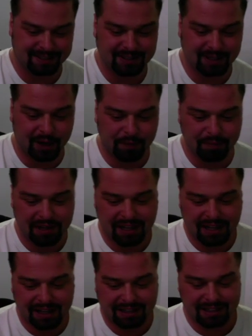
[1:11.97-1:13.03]
So
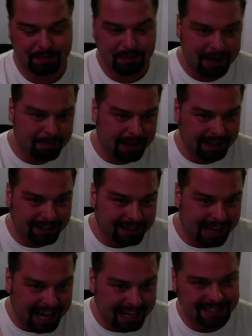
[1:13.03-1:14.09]
despite my little
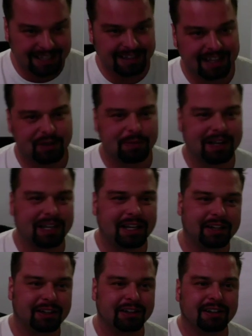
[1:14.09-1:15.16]
accent that you might
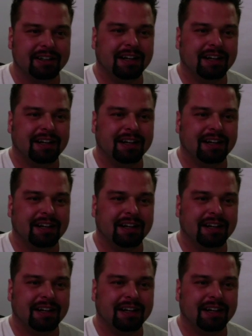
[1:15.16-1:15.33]
hear,